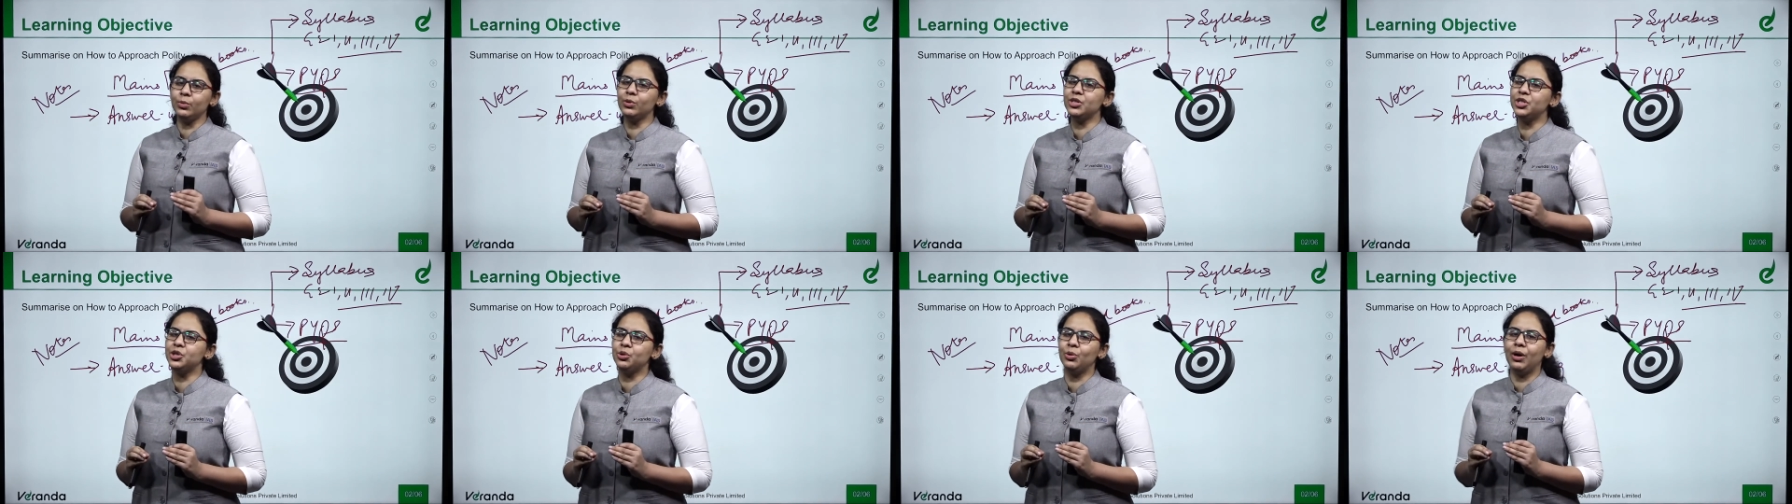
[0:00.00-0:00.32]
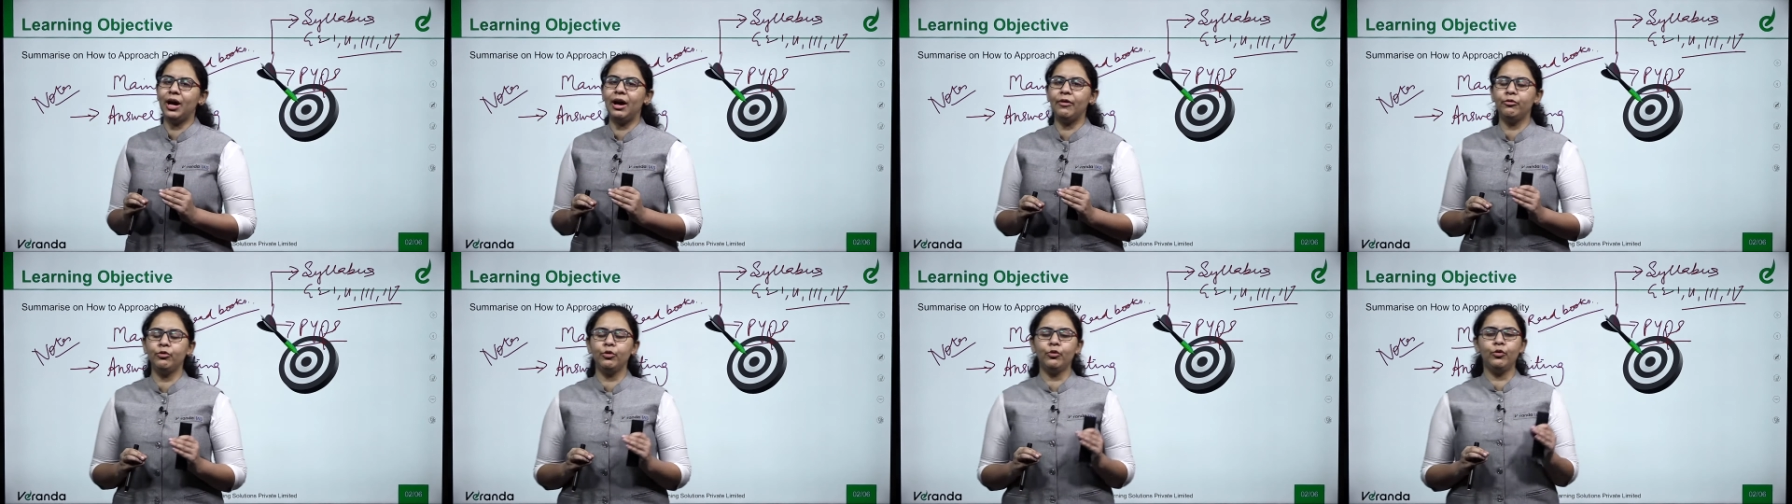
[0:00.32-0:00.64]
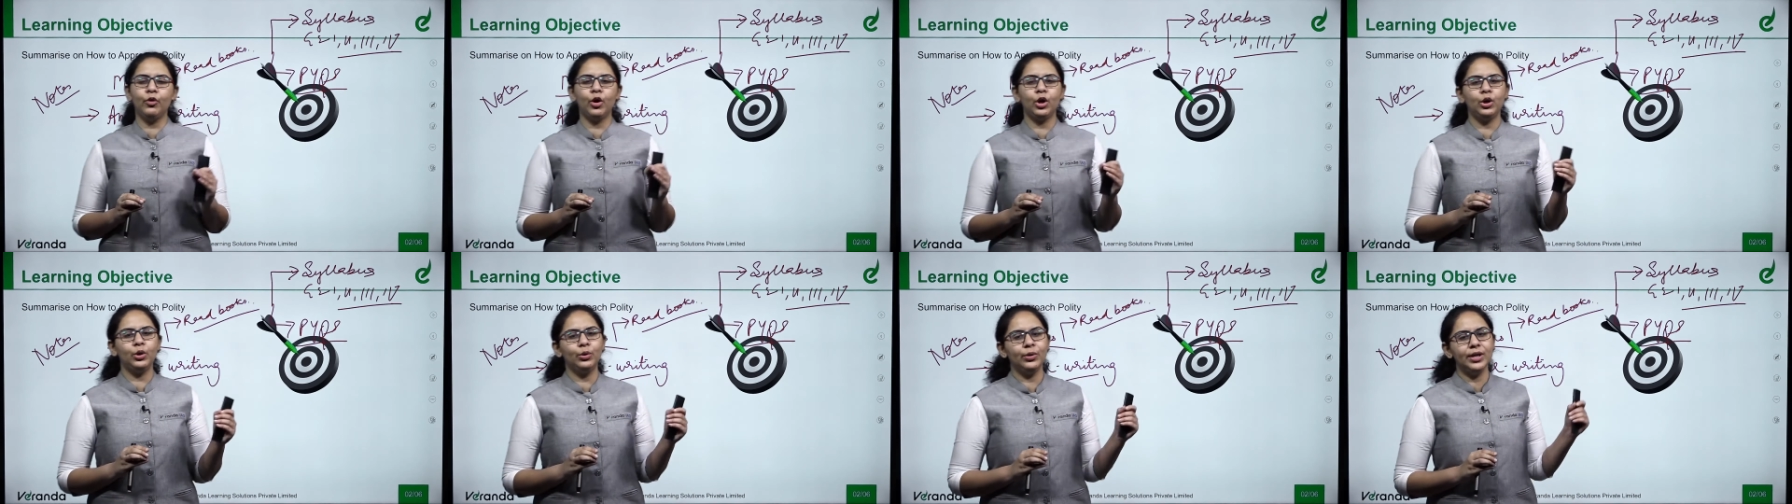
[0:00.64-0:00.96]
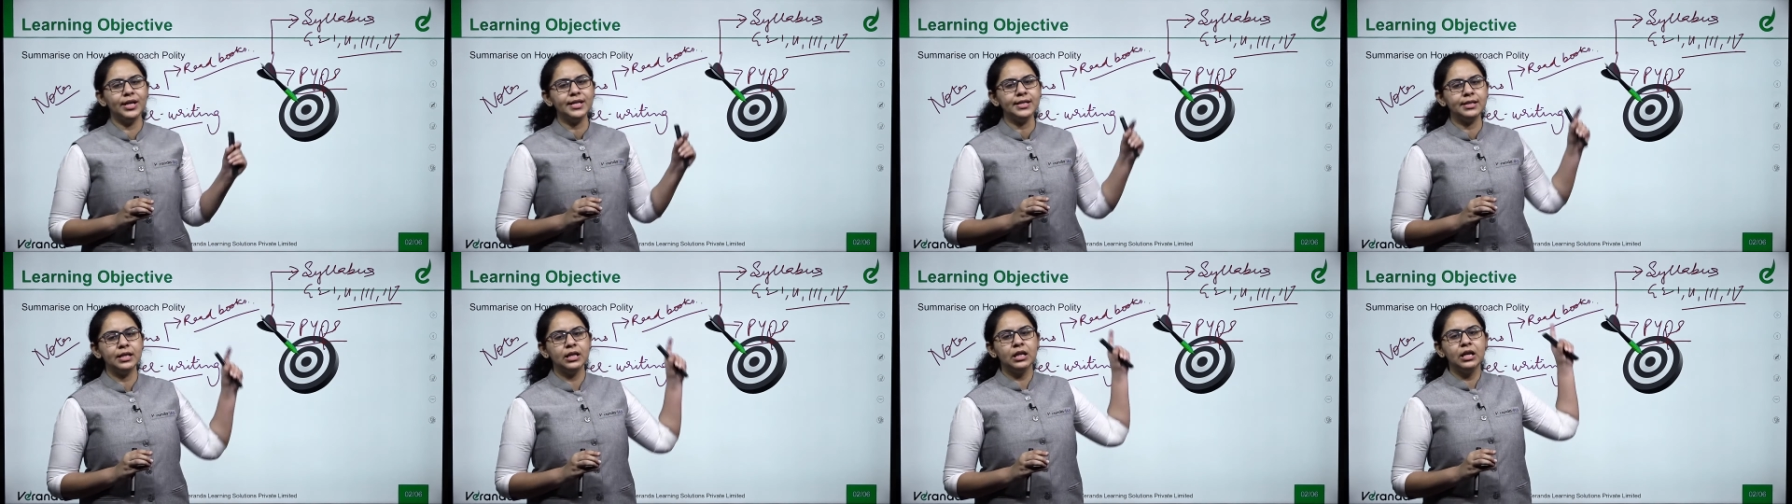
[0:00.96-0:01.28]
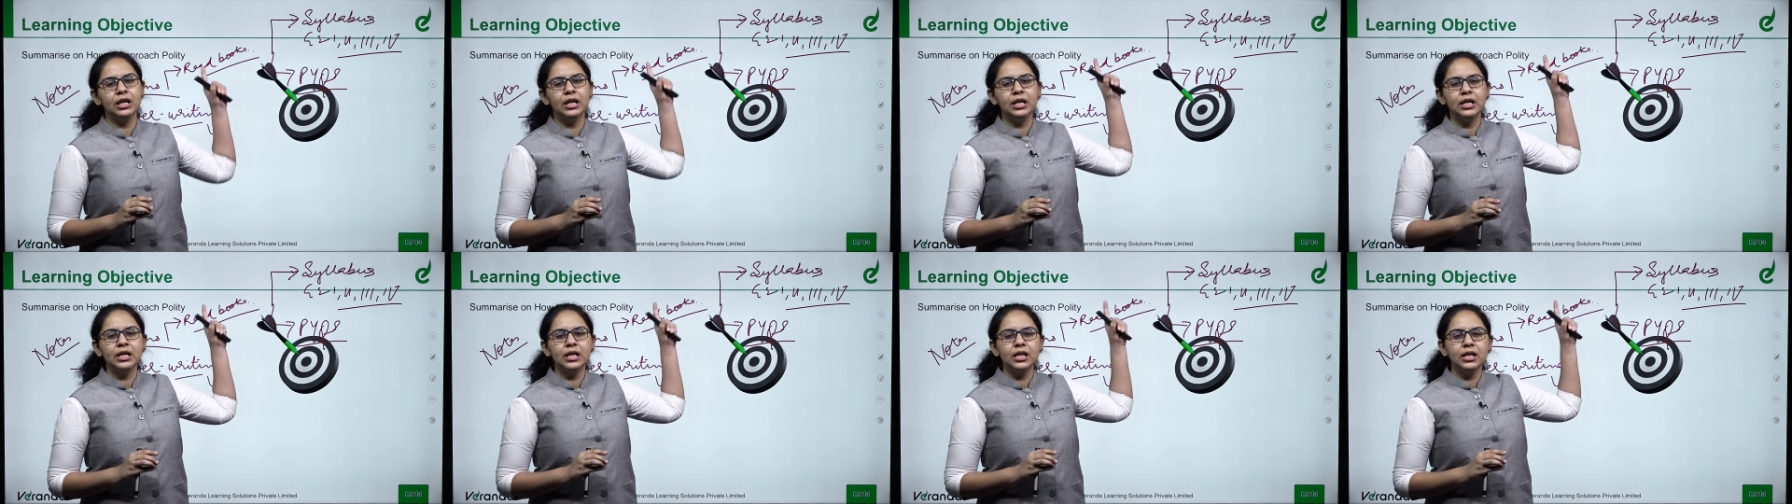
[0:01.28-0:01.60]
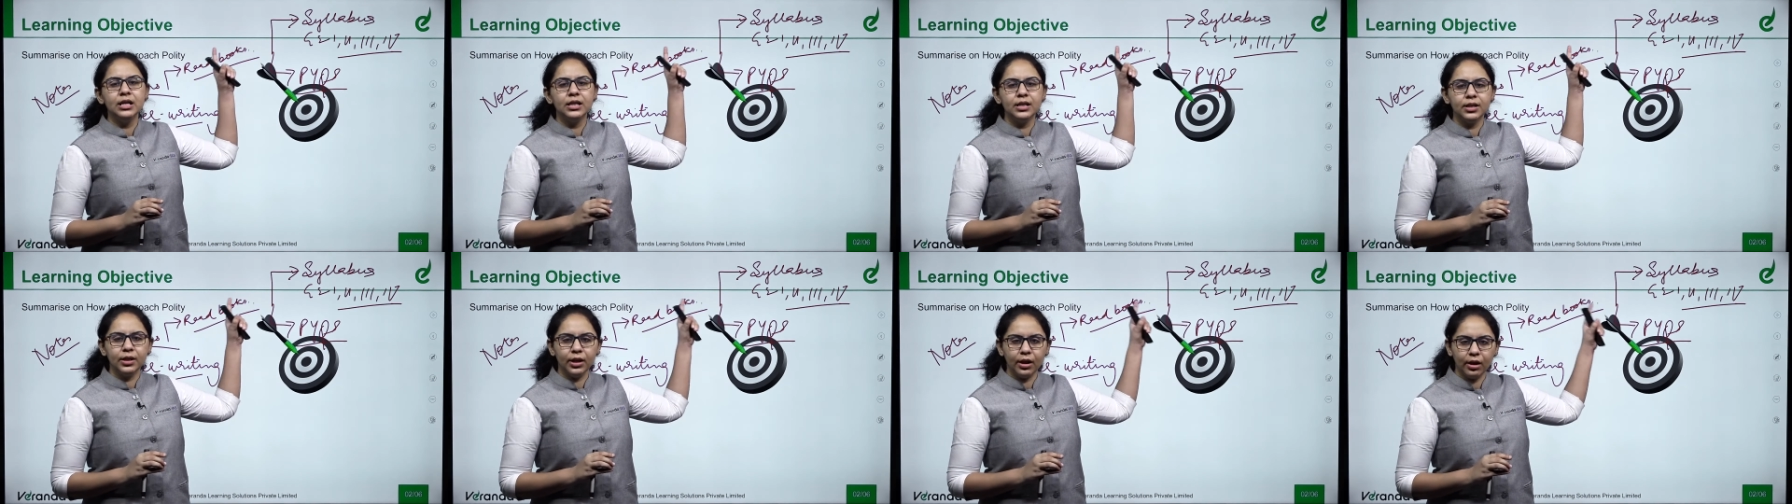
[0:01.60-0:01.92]
which you have to follow is
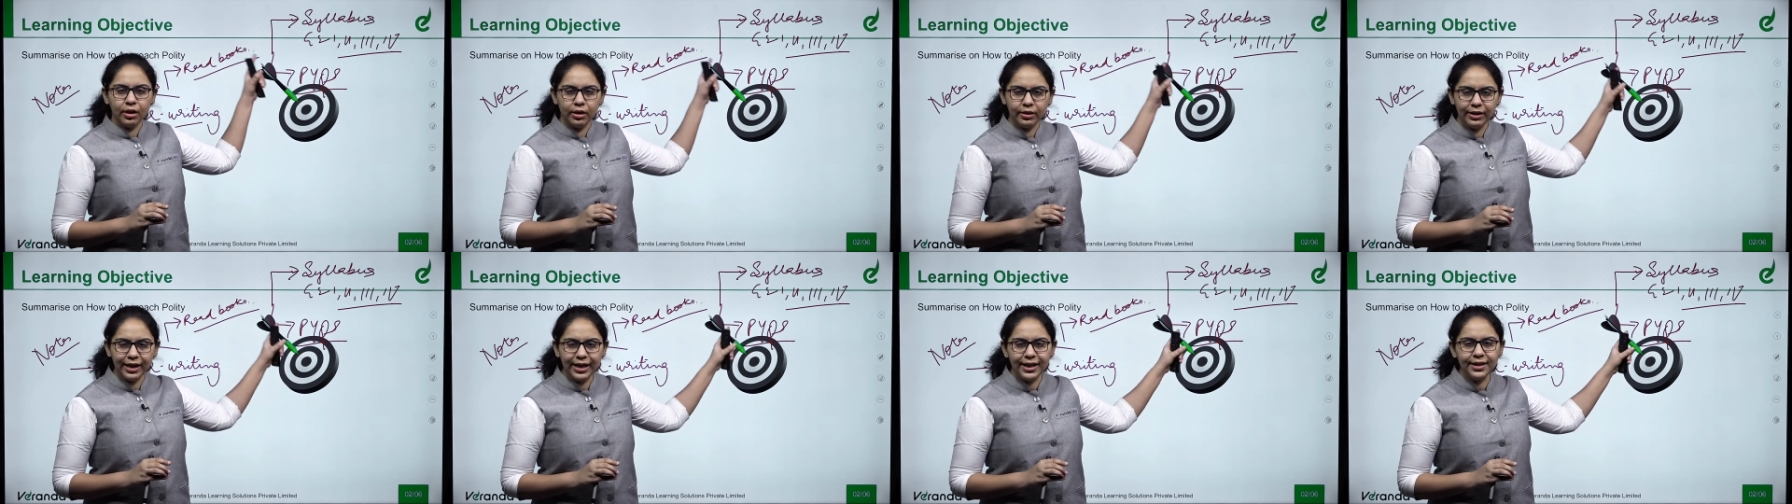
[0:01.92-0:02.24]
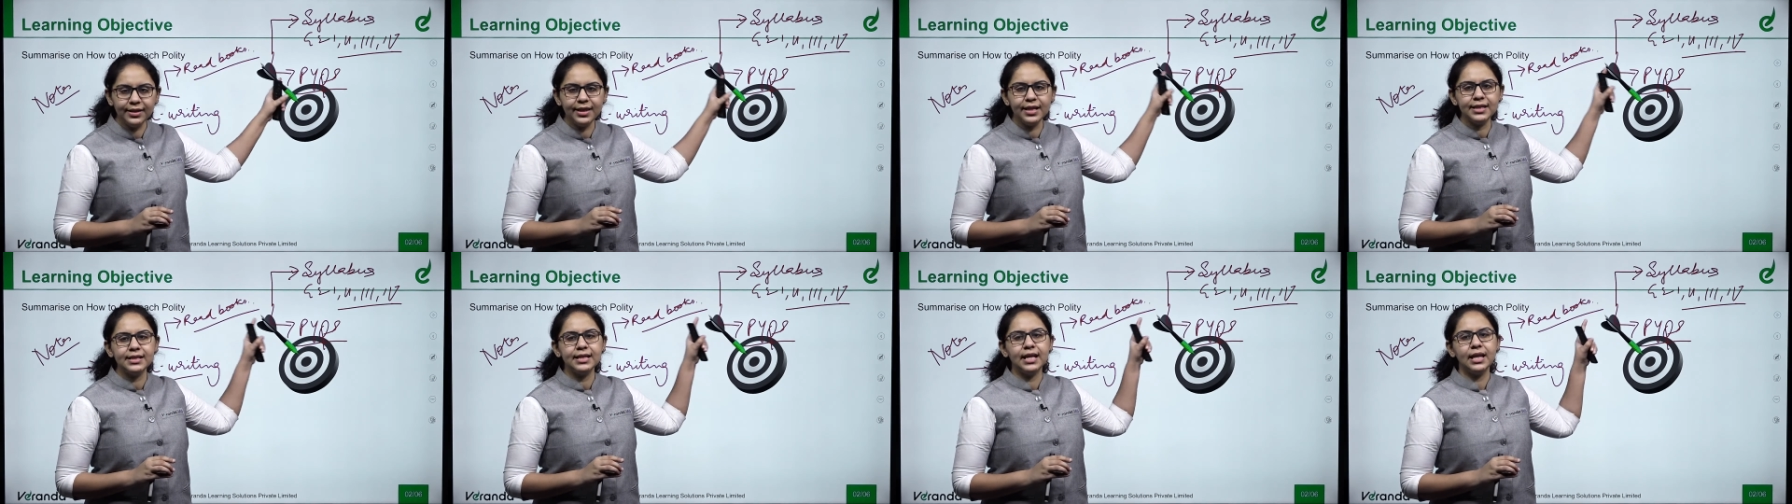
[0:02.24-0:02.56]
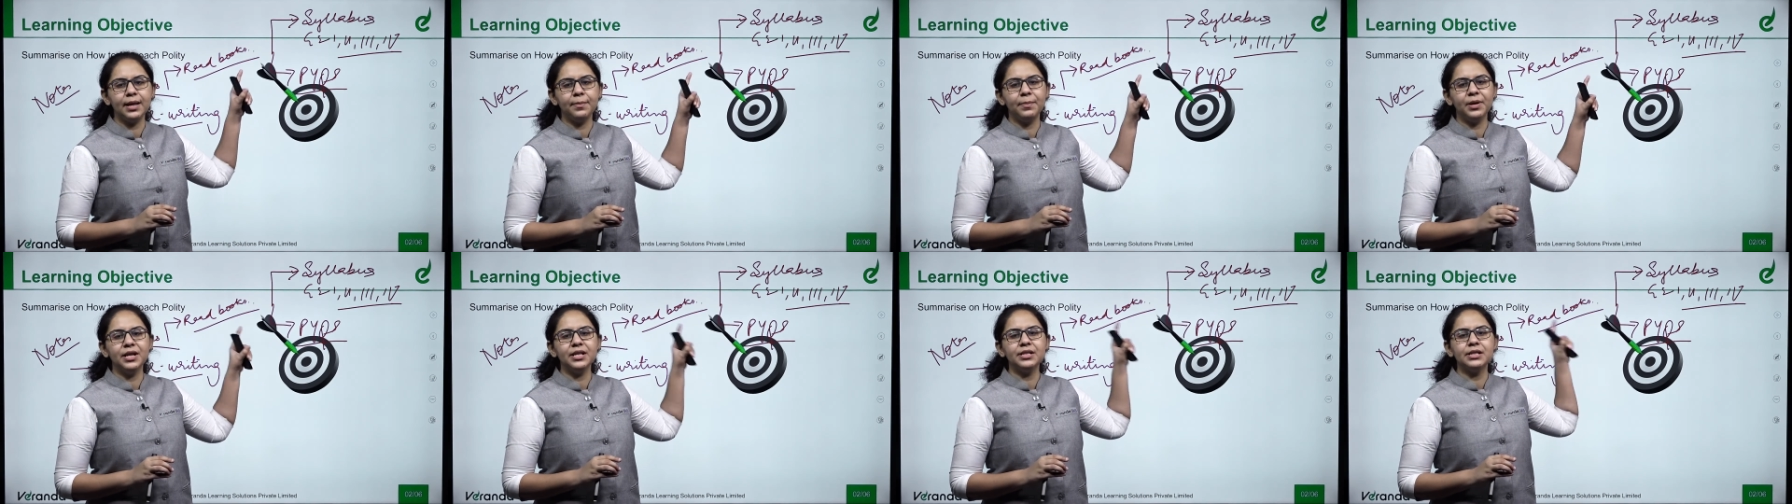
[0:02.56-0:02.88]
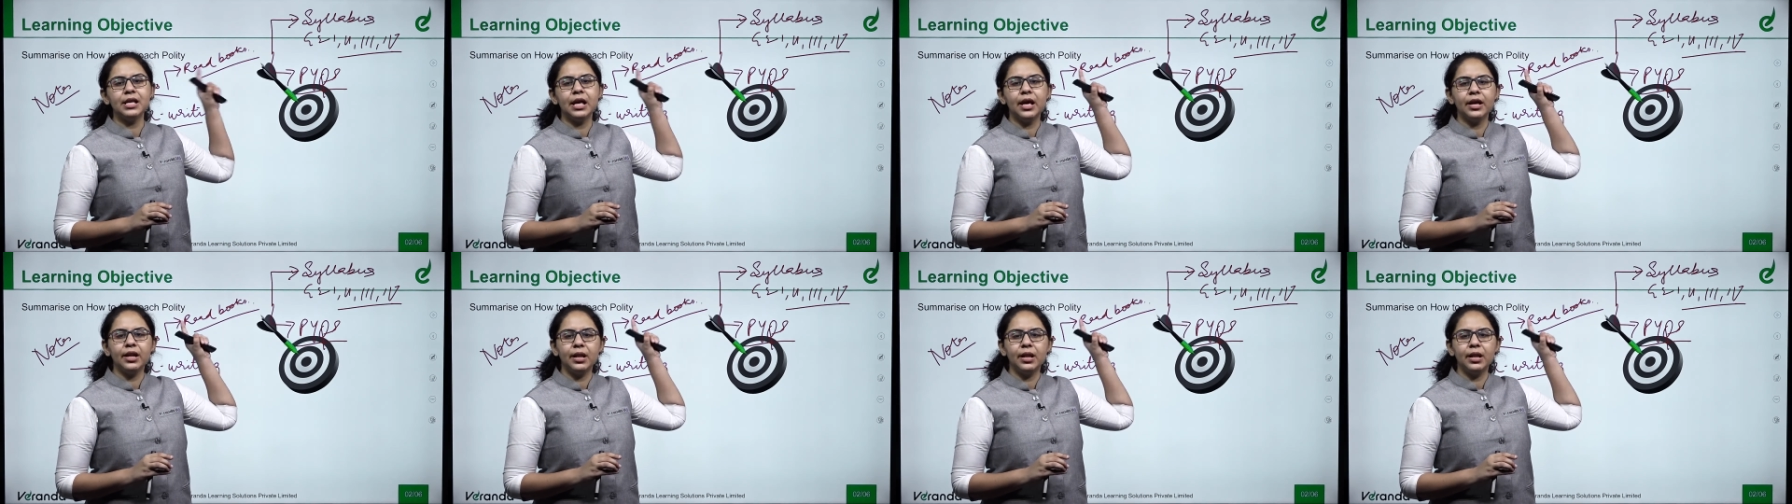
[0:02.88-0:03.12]
read the syllabus,